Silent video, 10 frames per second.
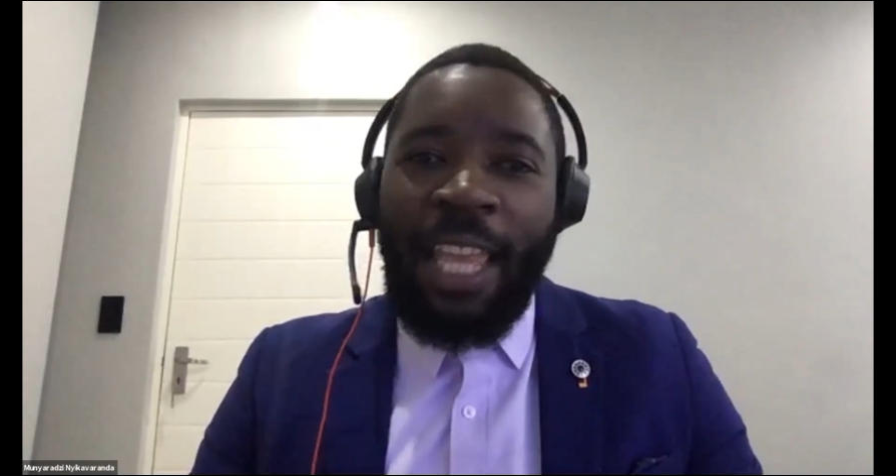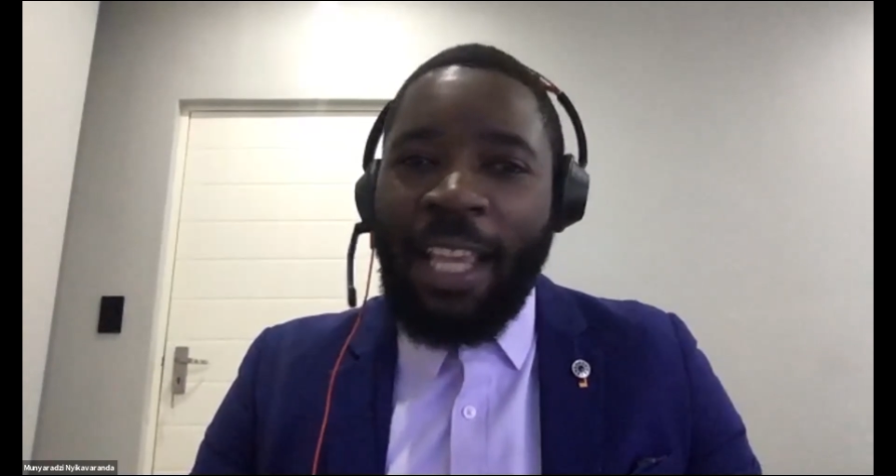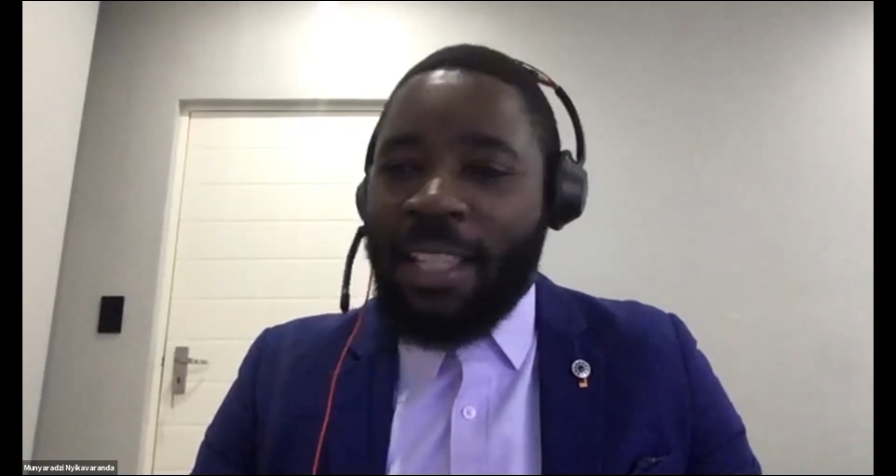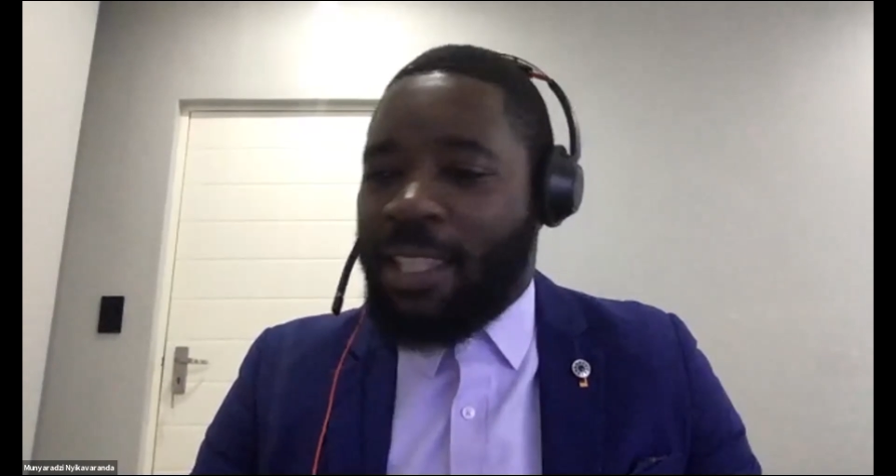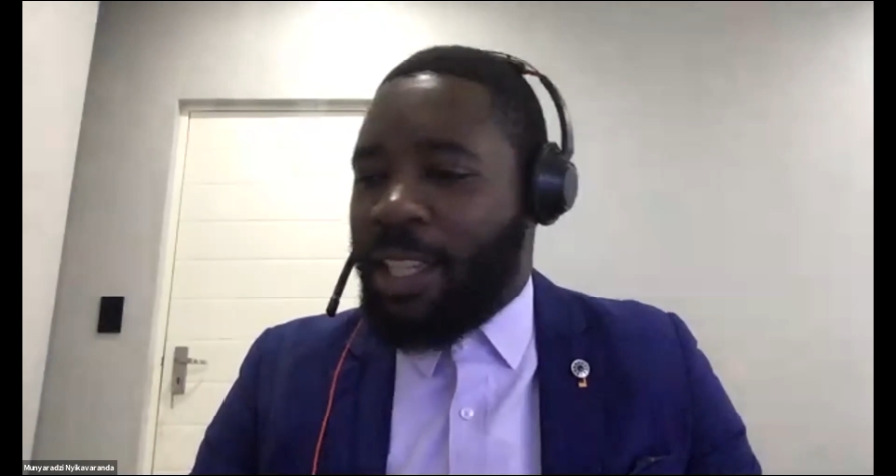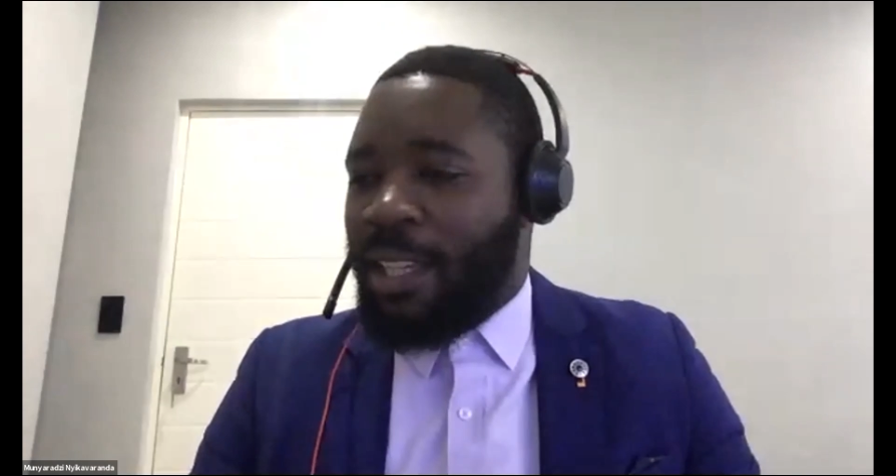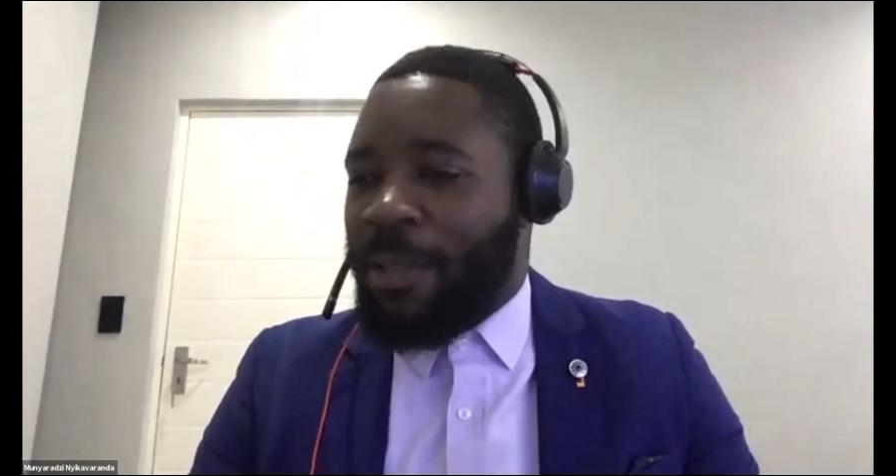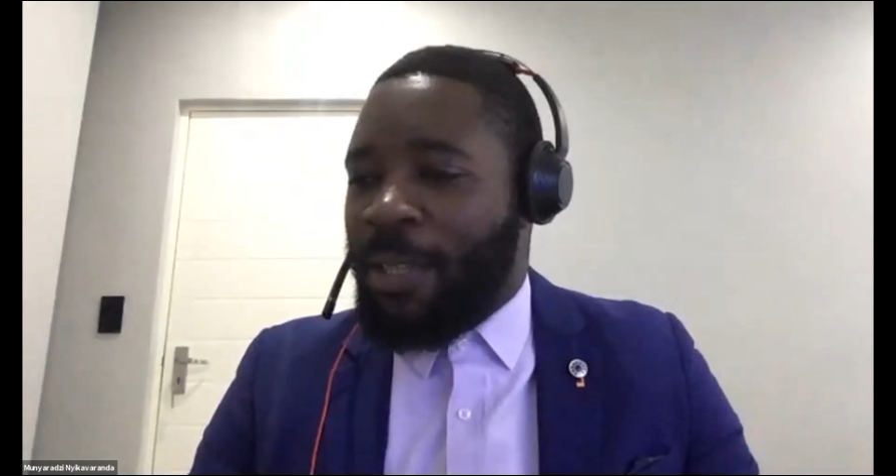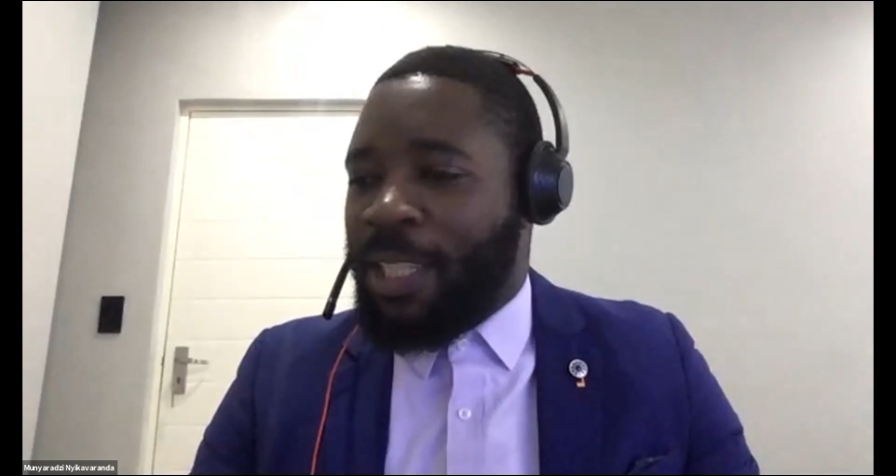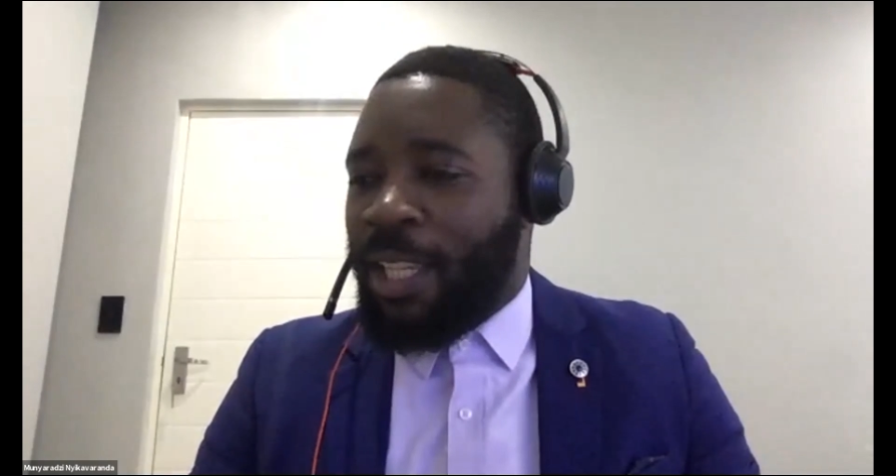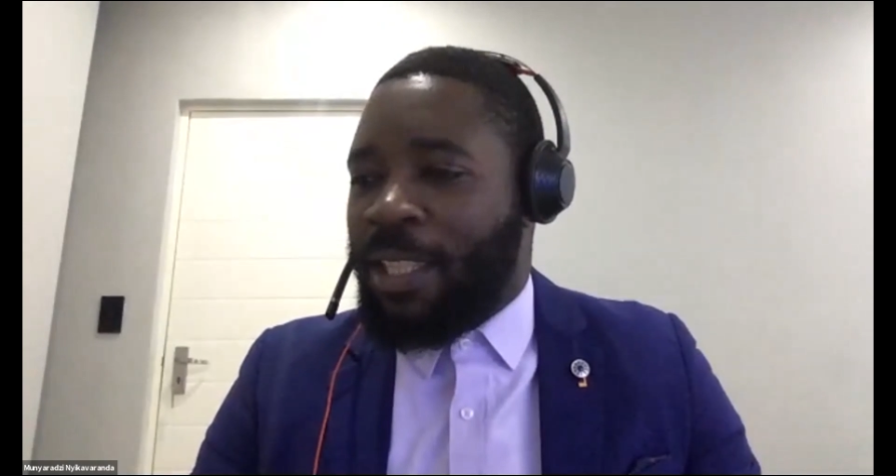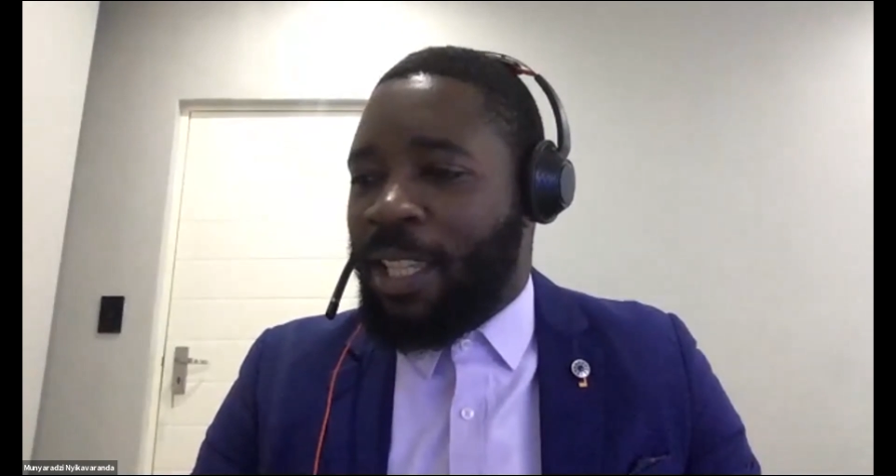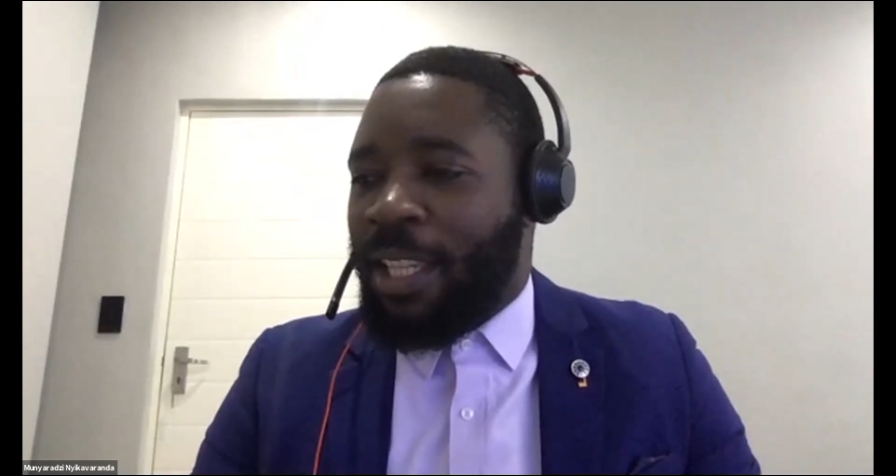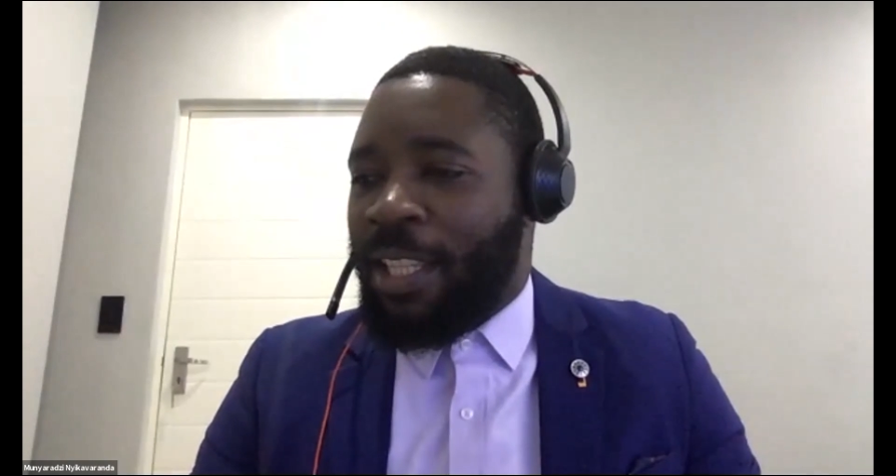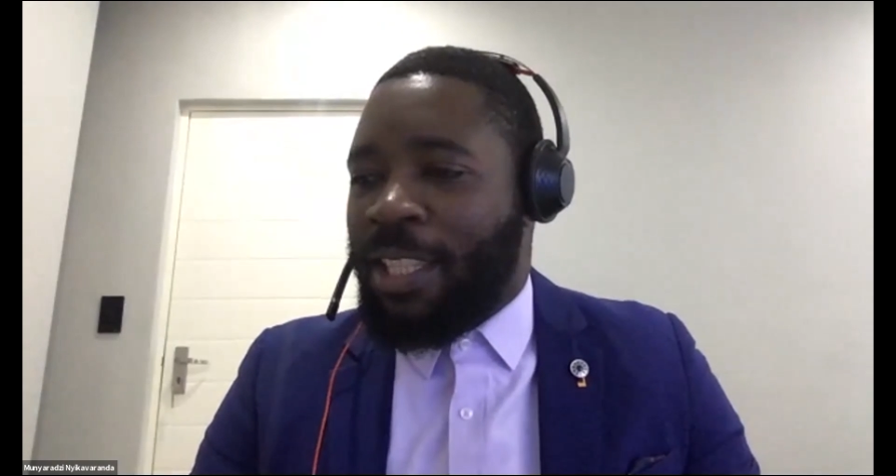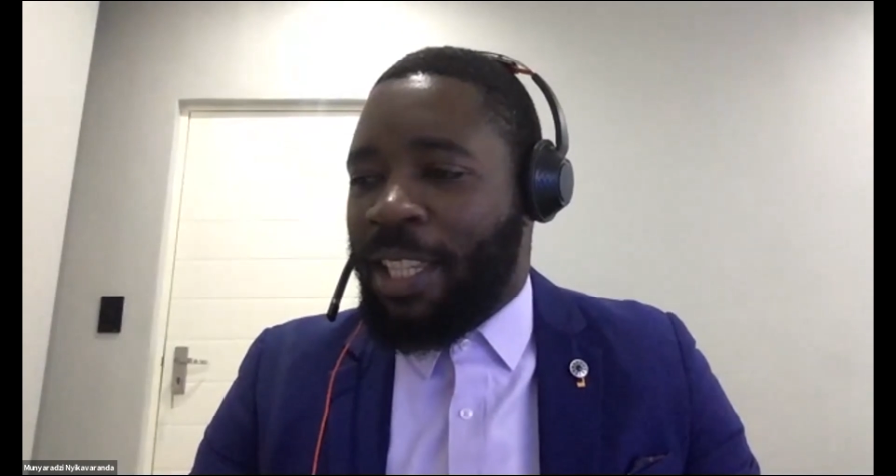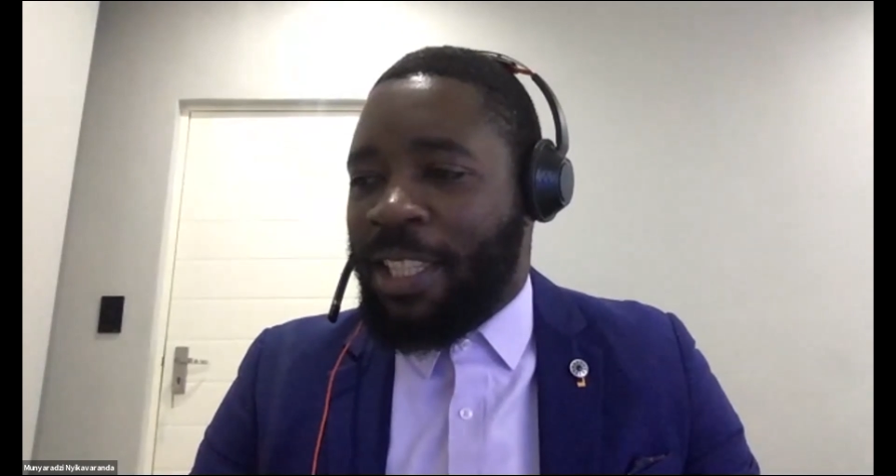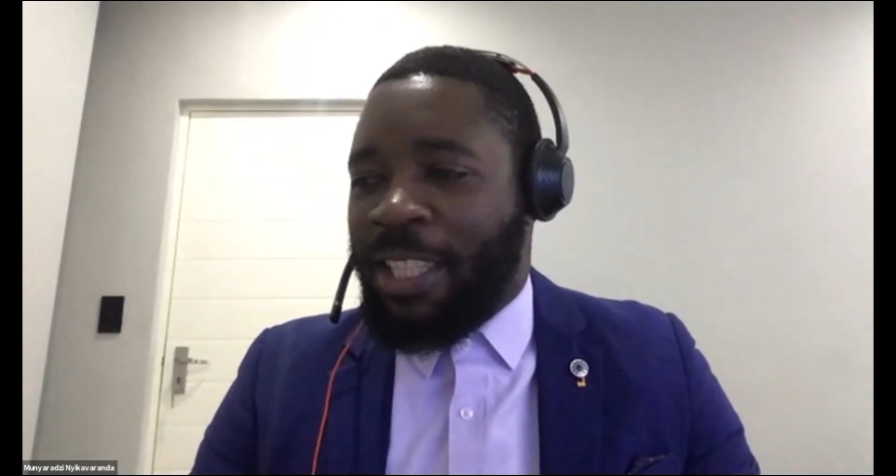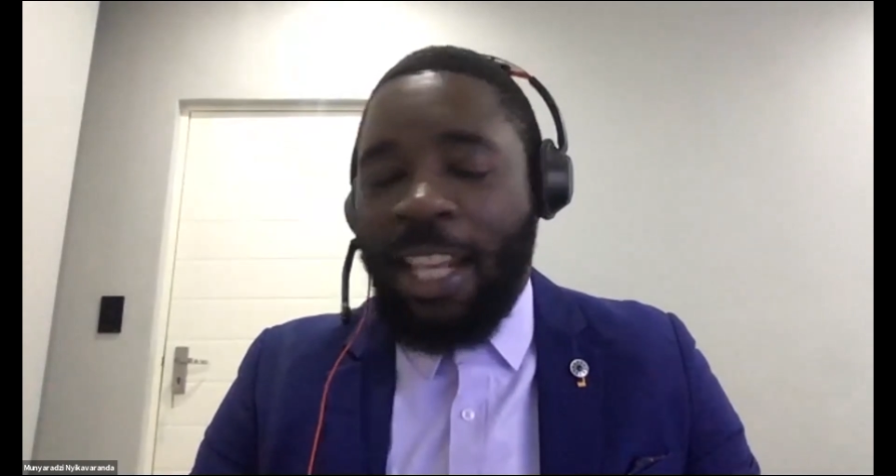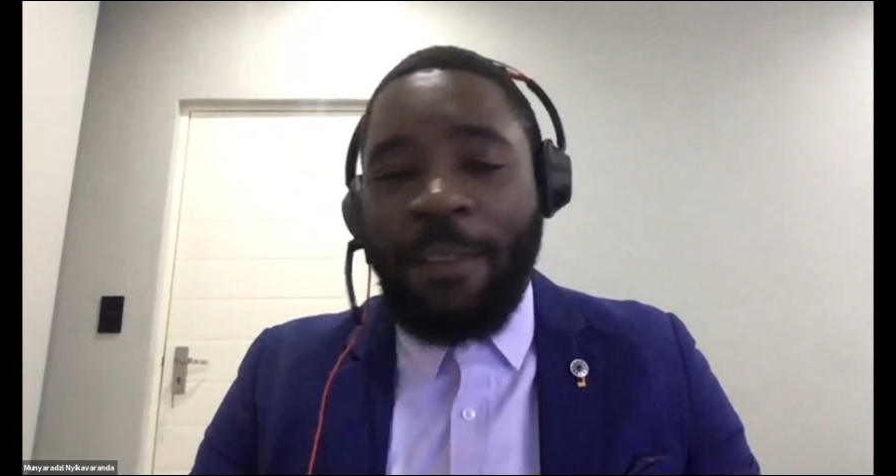like it's
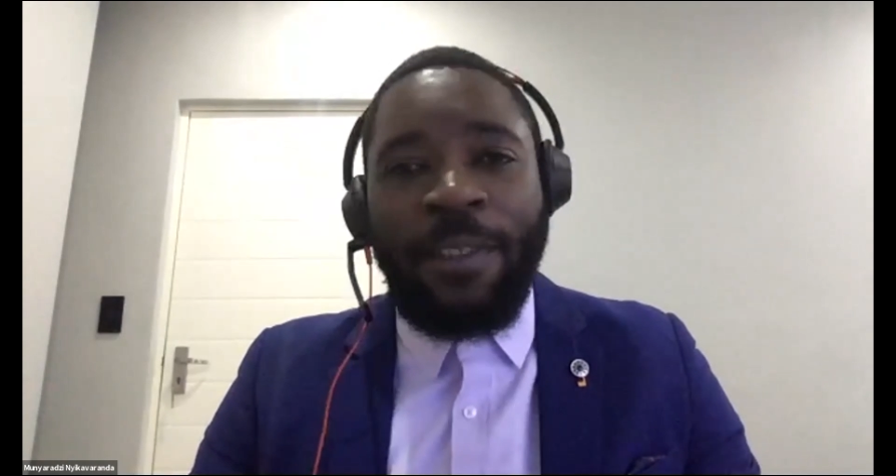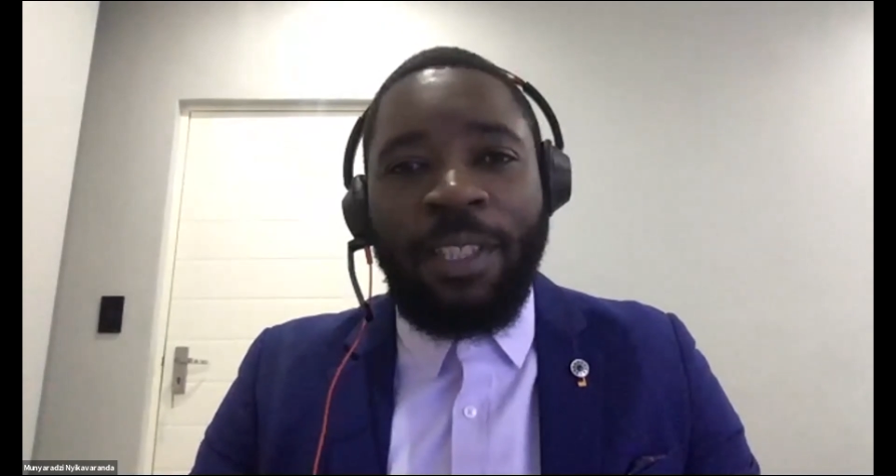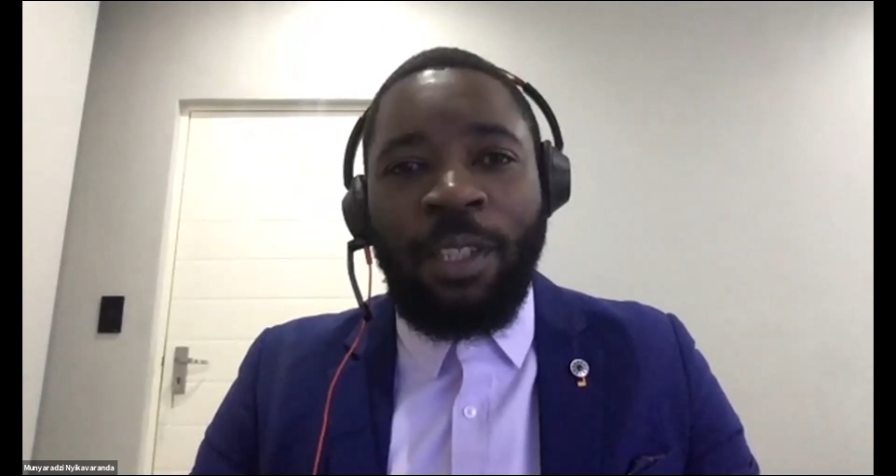elephant